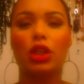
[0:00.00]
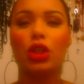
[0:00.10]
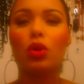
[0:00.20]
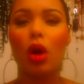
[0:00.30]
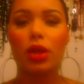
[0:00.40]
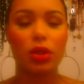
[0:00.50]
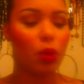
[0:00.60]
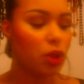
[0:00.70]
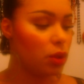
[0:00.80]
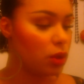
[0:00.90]
And two, also
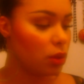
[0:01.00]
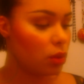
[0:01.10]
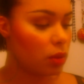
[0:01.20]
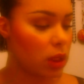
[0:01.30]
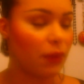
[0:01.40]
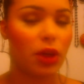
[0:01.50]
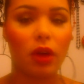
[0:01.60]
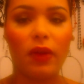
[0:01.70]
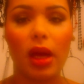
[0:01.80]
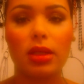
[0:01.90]
when you do stuff on
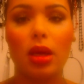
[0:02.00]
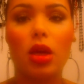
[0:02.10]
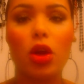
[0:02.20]
your face,